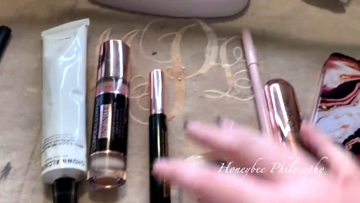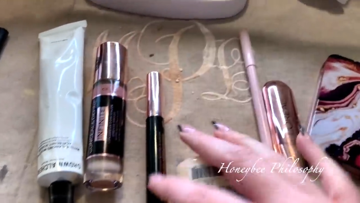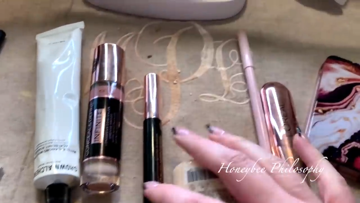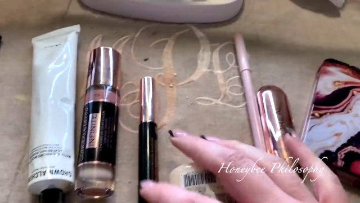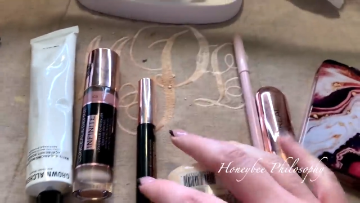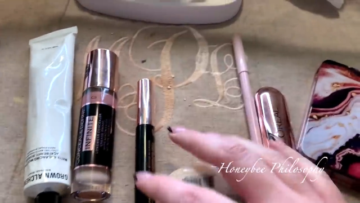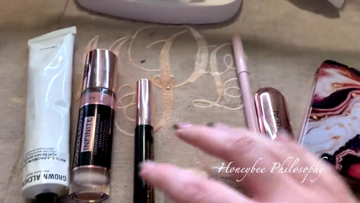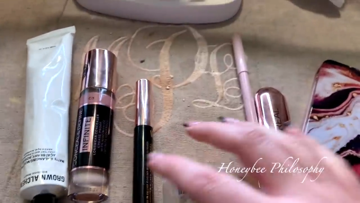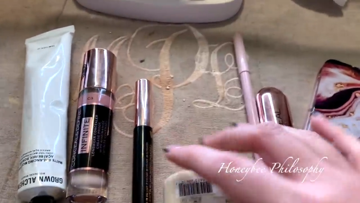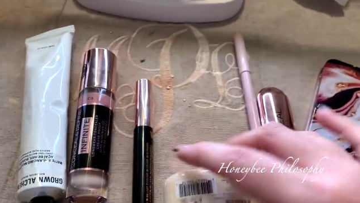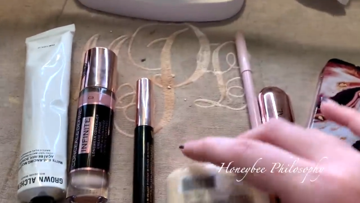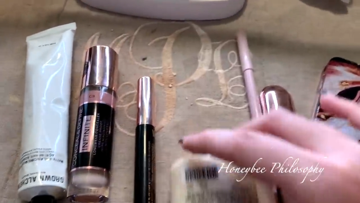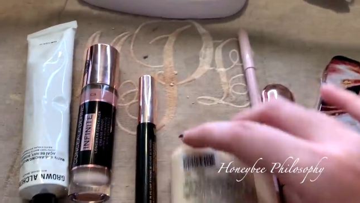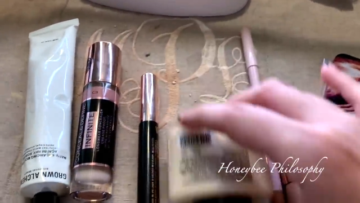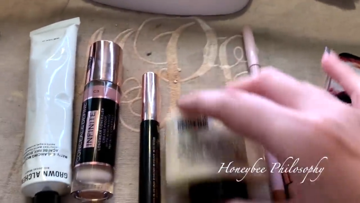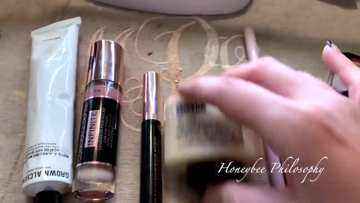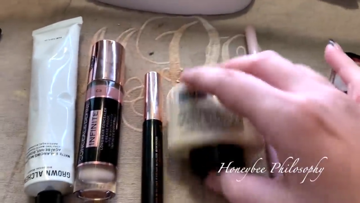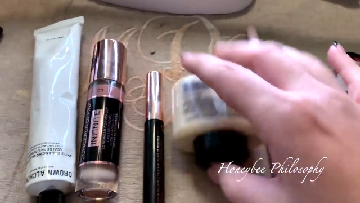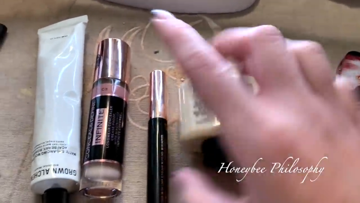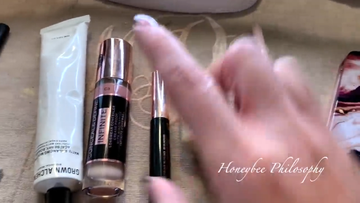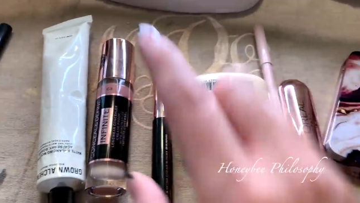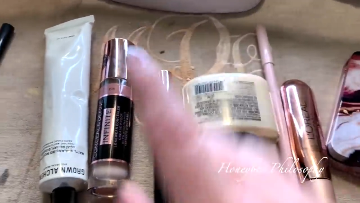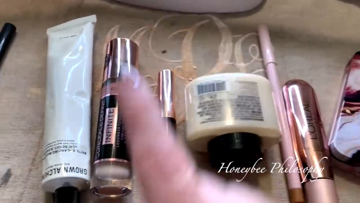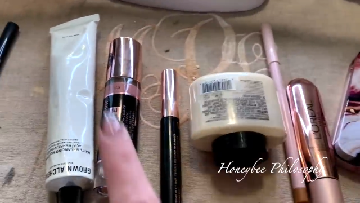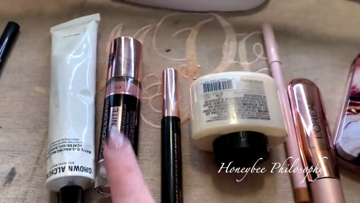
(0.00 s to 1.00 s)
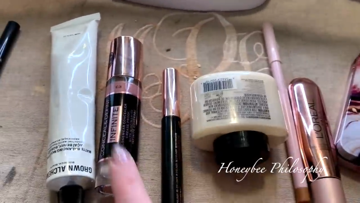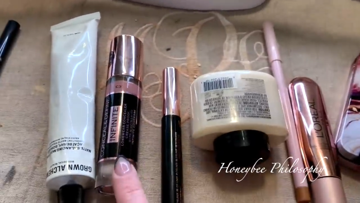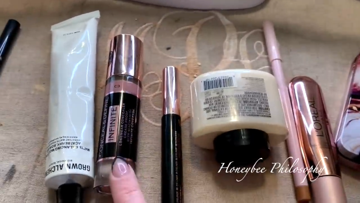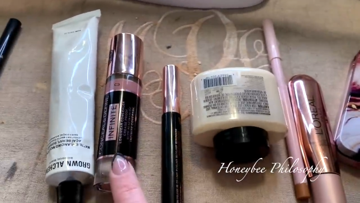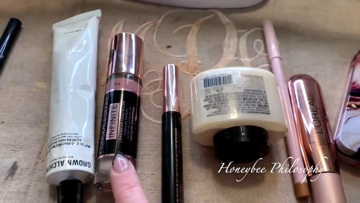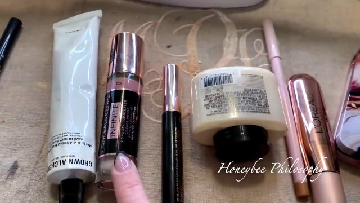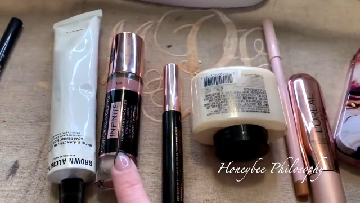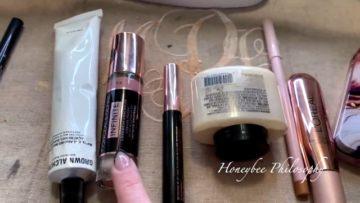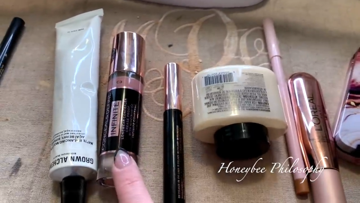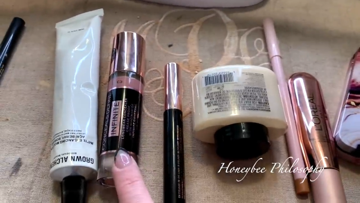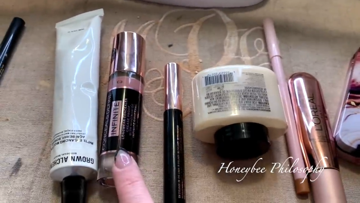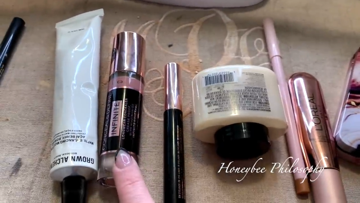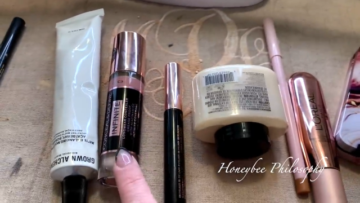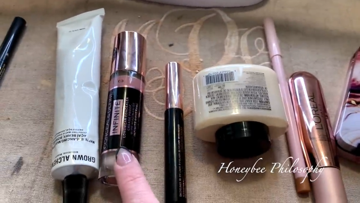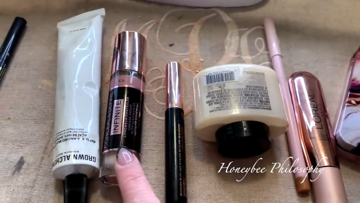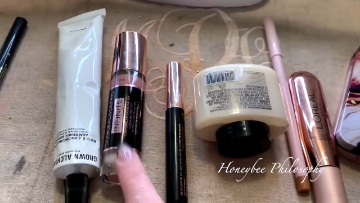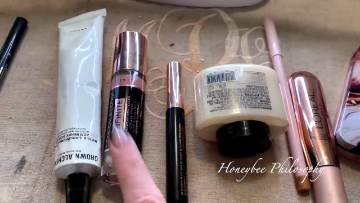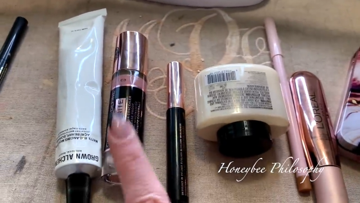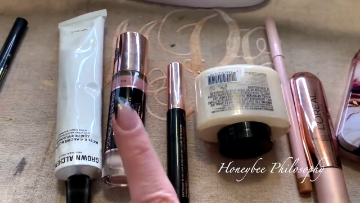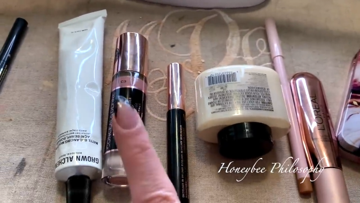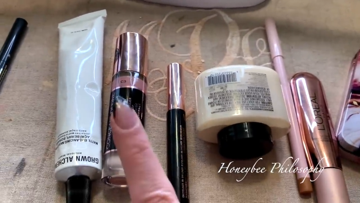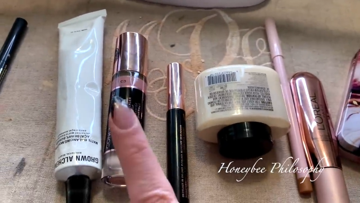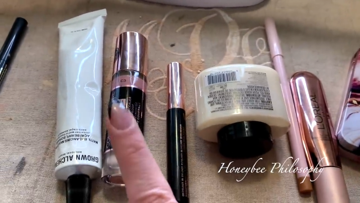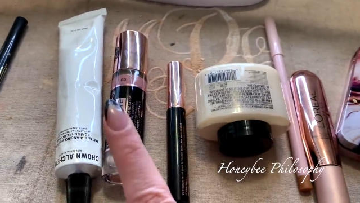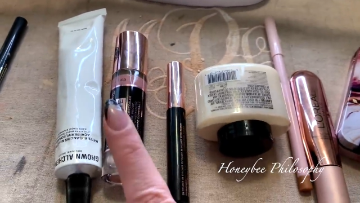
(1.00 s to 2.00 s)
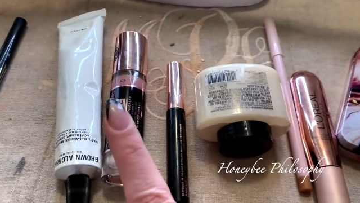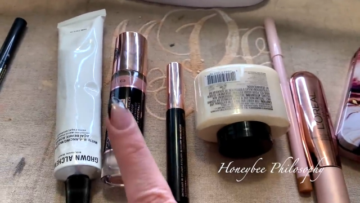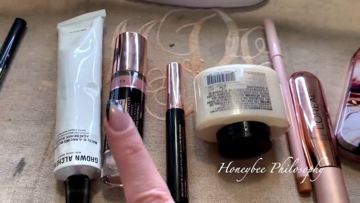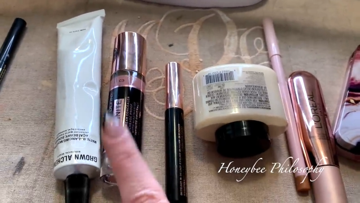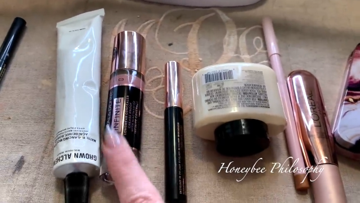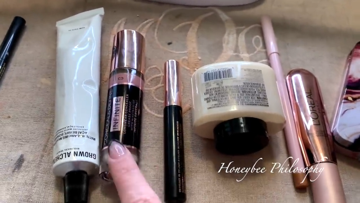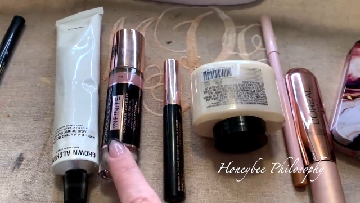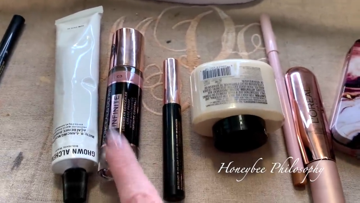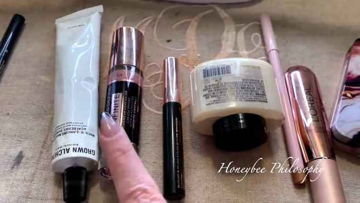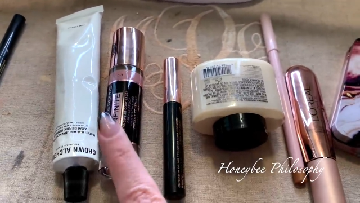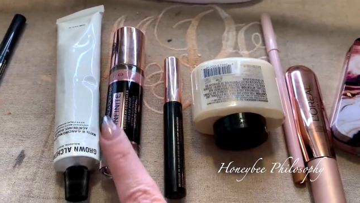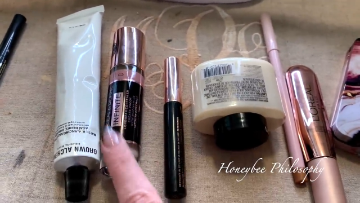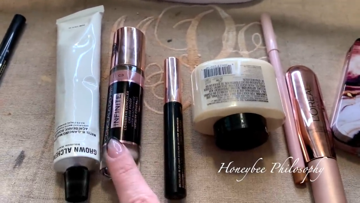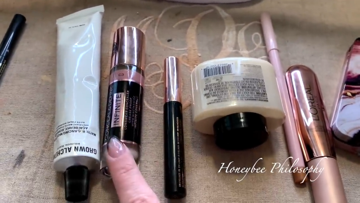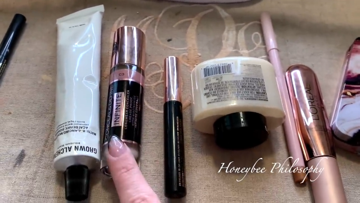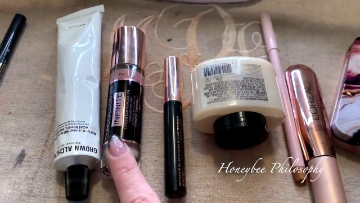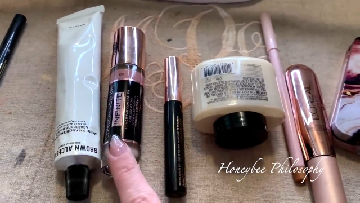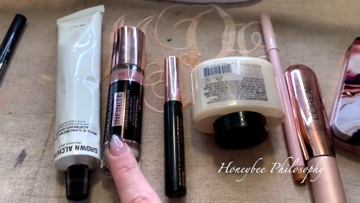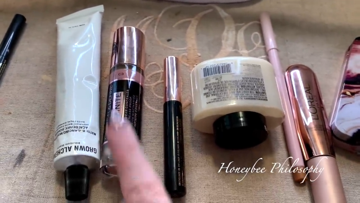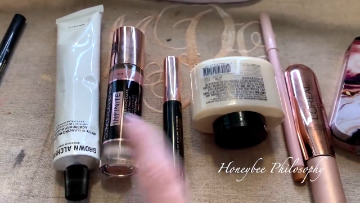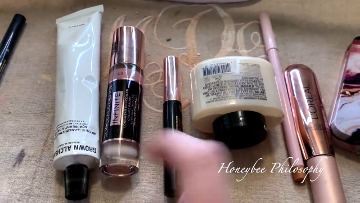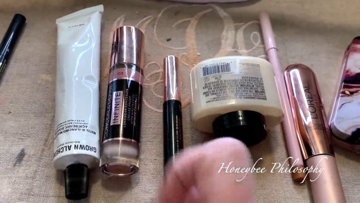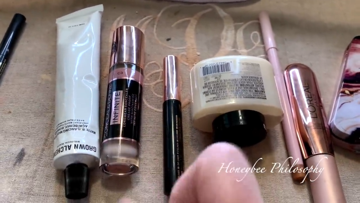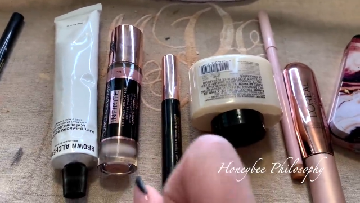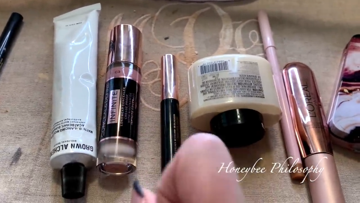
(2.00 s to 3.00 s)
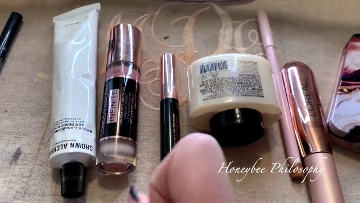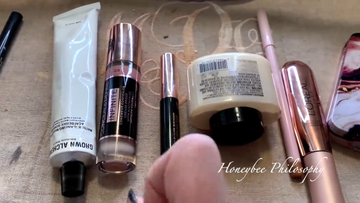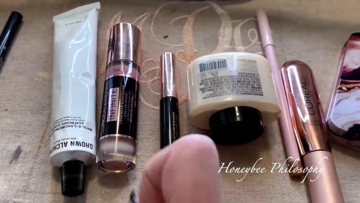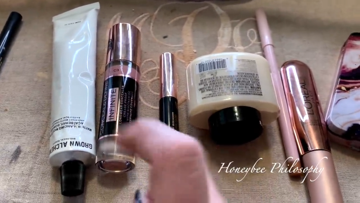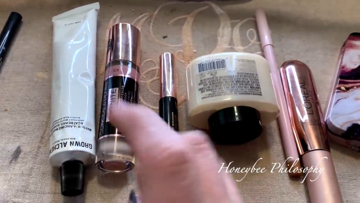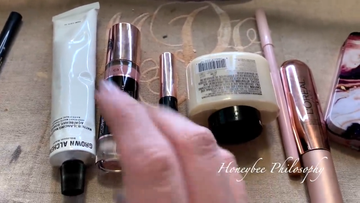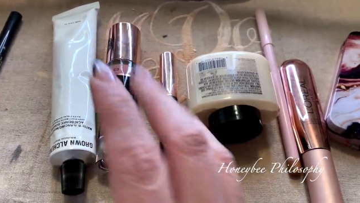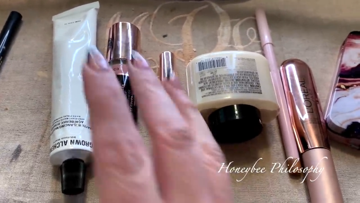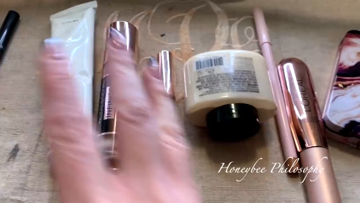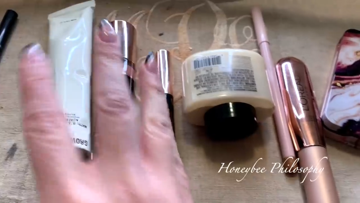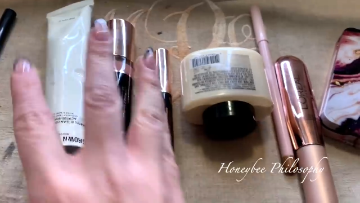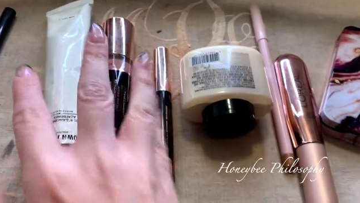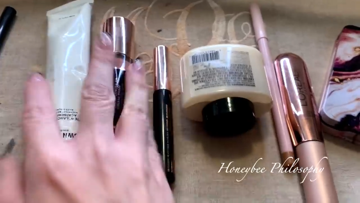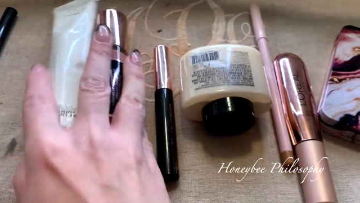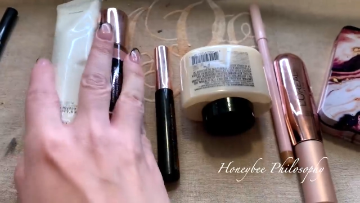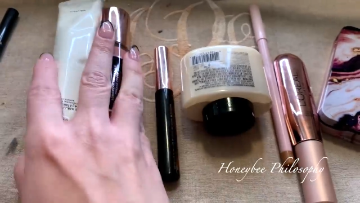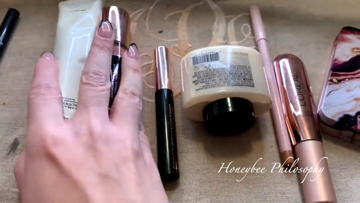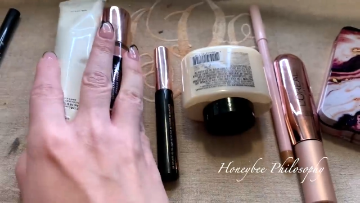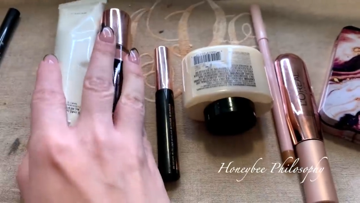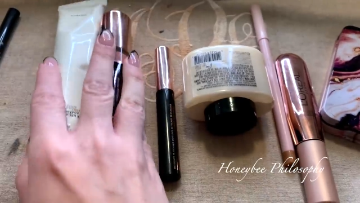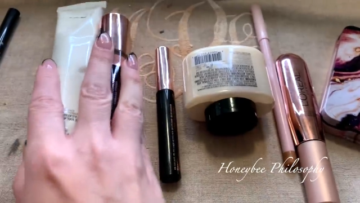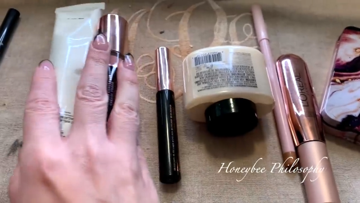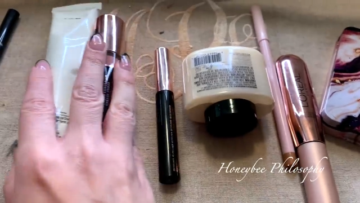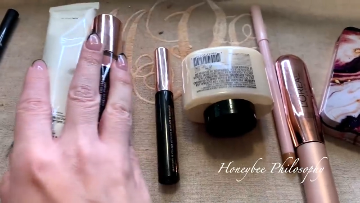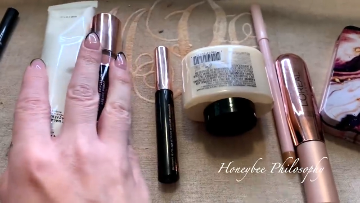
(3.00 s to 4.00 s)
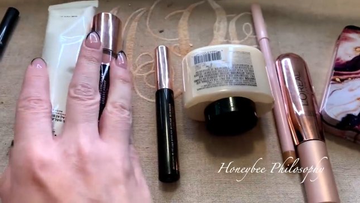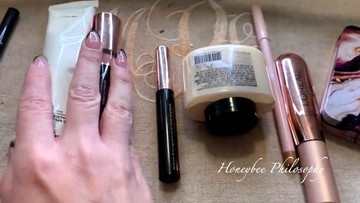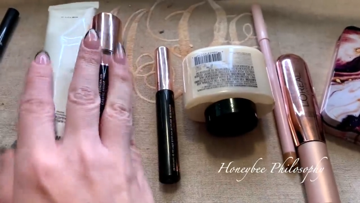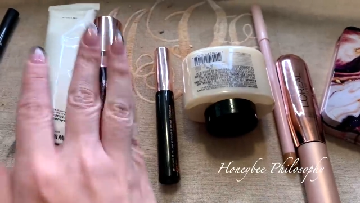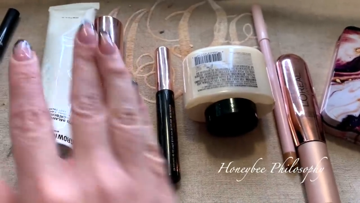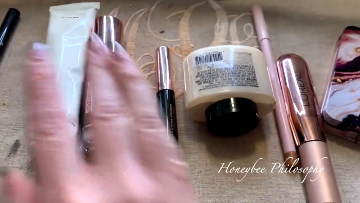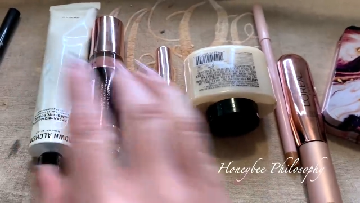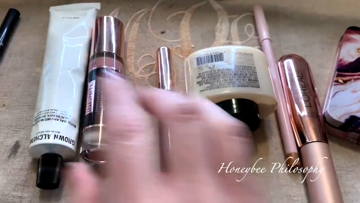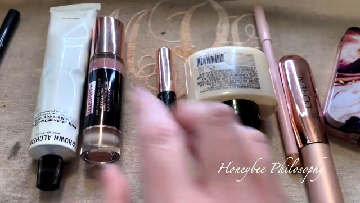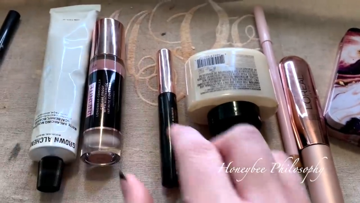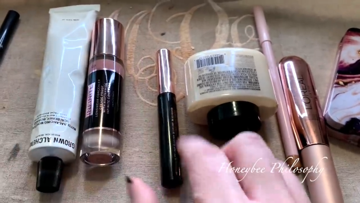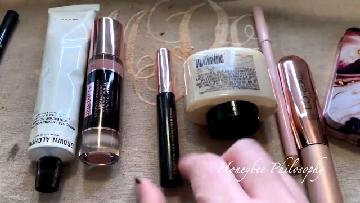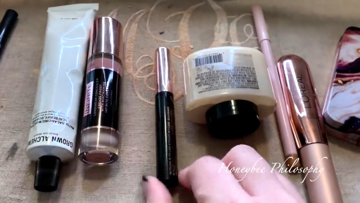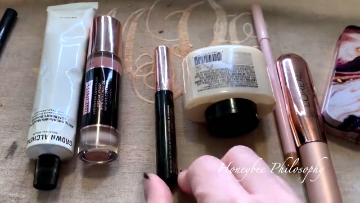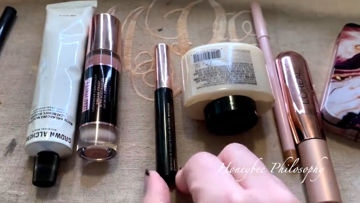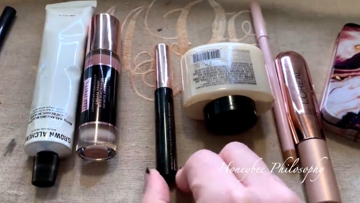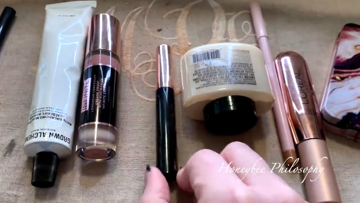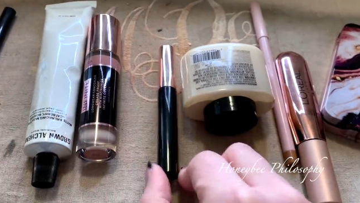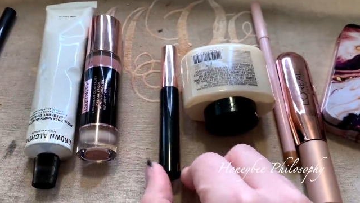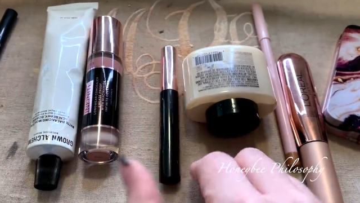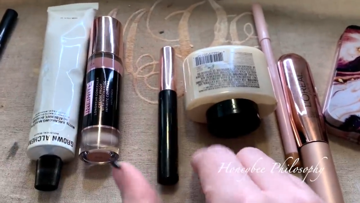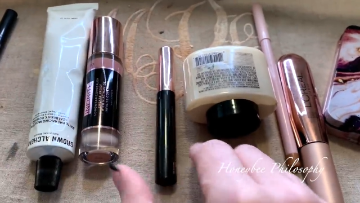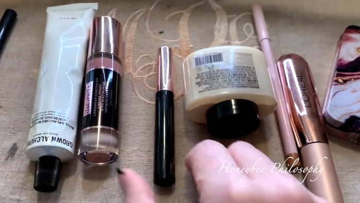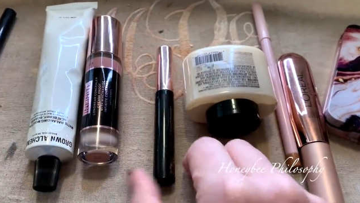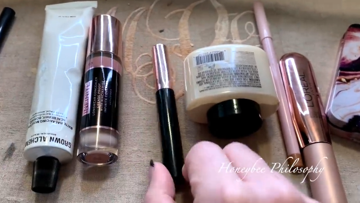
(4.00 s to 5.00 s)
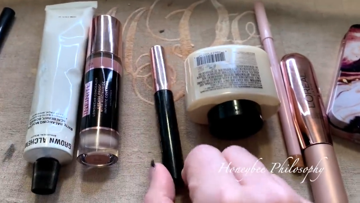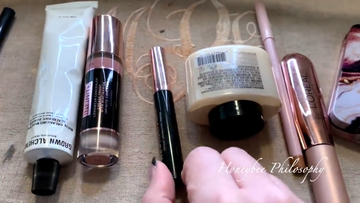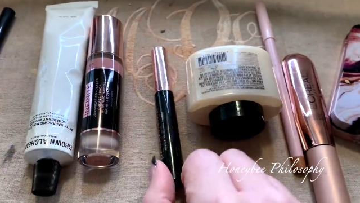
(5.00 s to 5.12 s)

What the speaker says: Nobody's mouth can be seen.